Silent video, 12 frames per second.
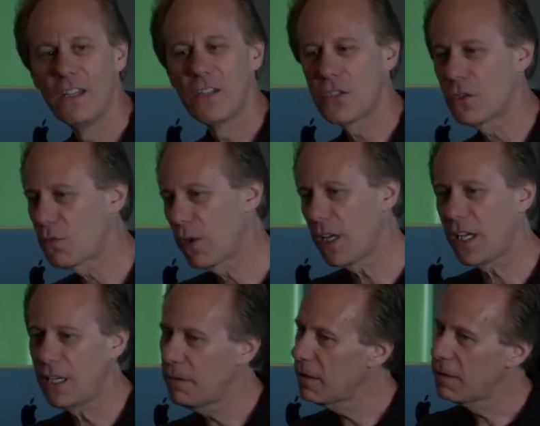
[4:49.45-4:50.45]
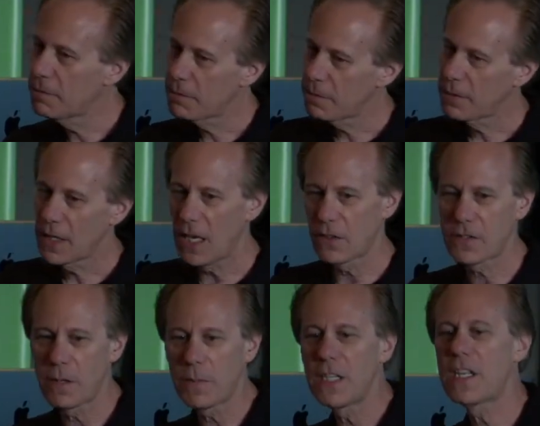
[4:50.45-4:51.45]
So it's really,
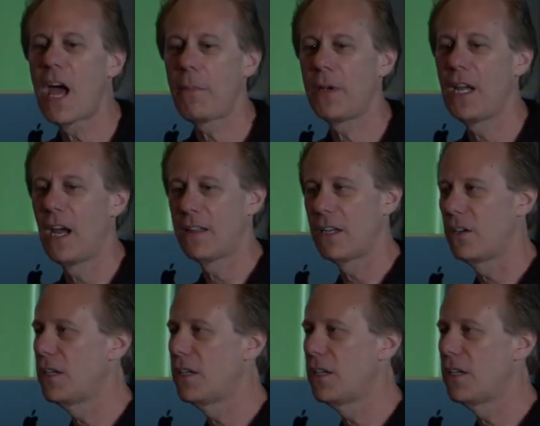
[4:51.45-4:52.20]
something's happening out there.